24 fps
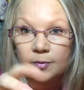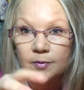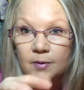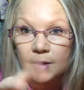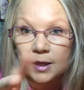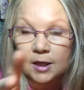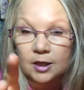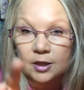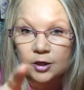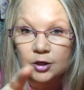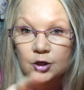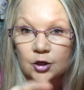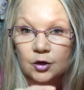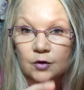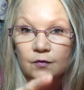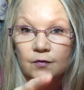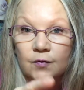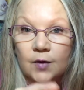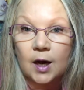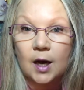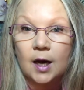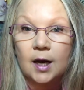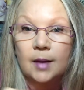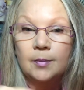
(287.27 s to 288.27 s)
like, and your
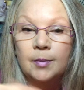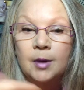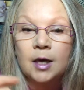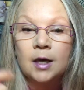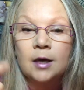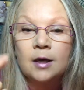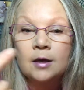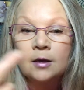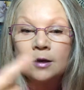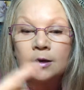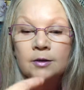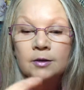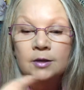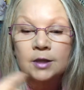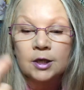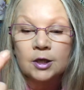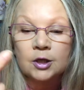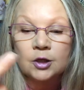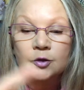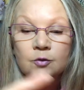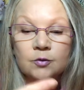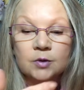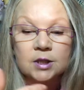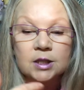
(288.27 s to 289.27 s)
vibe that
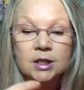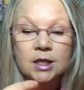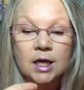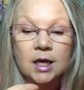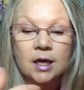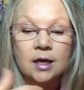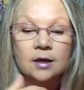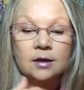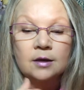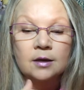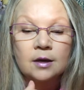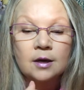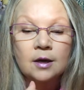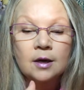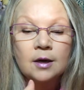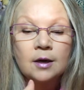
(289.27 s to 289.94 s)
you attained